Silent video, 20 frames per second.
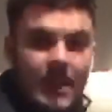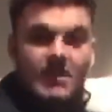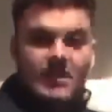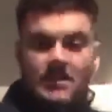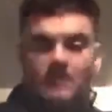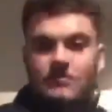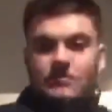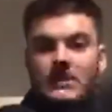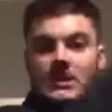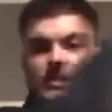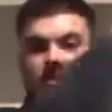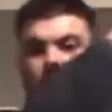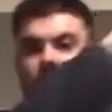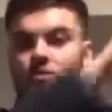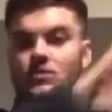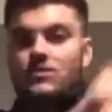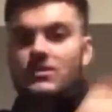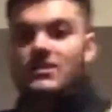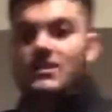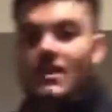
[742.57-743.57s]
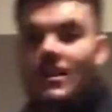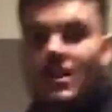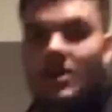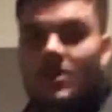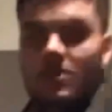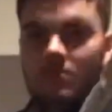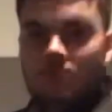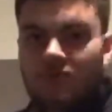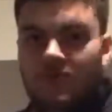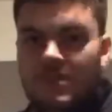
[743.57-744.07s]
can be used
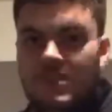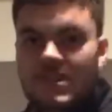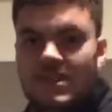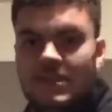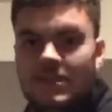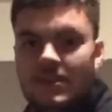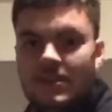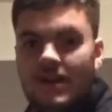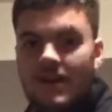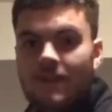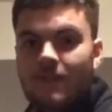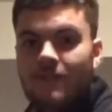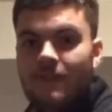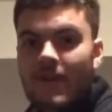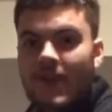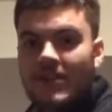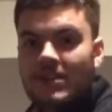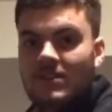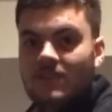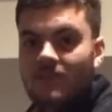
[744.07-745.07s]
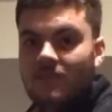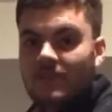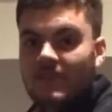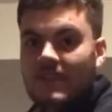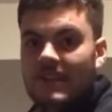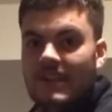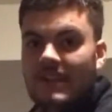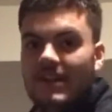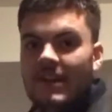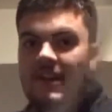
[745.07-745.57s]
pretty
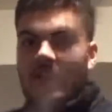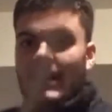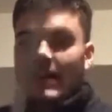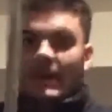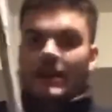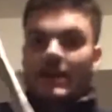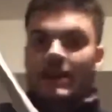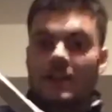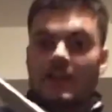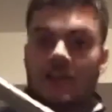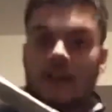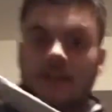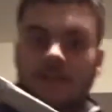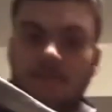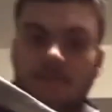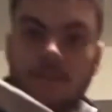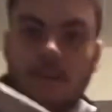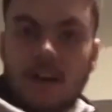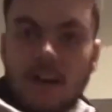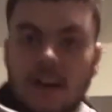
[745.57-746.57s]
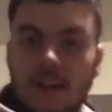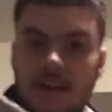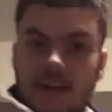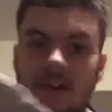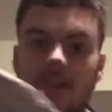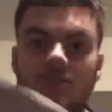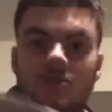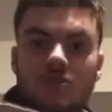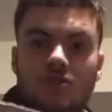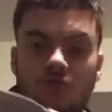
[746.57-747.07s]
effectively if
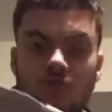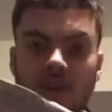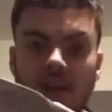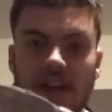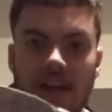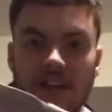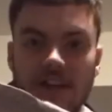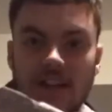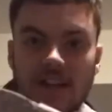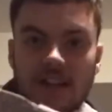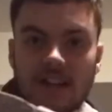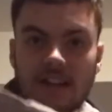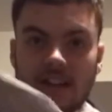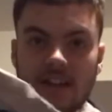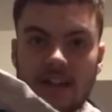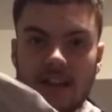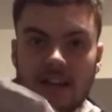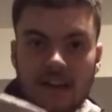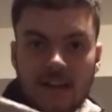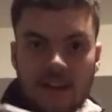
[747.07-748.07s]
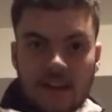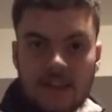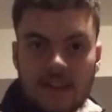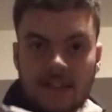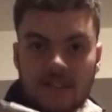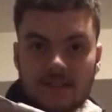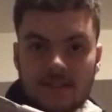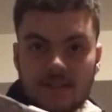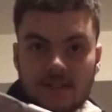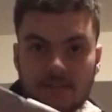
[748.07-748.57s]
training
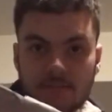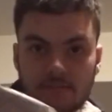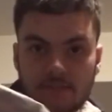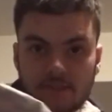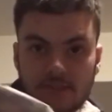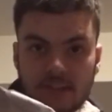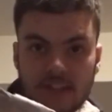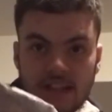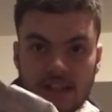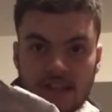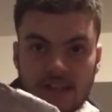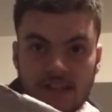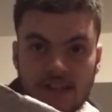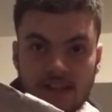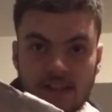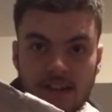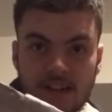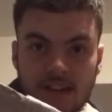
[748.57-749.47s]
is complete.